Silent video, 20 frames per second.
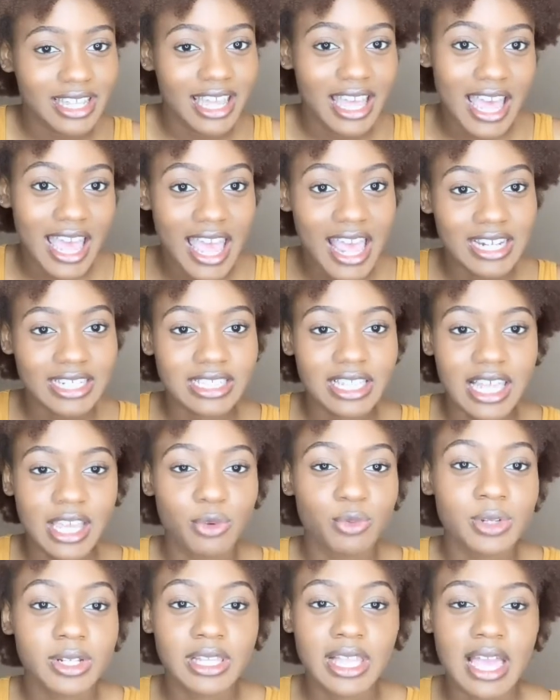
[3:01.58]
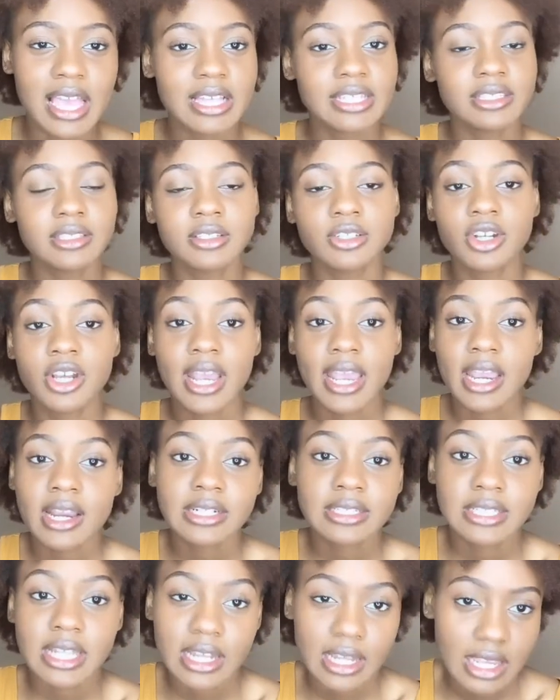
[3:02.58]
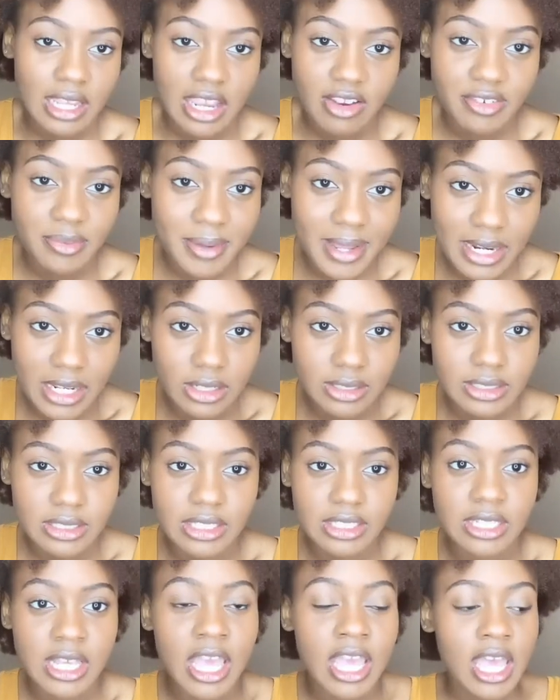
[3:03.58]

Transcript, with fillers: I had to like realize your hair is not like everybody else's.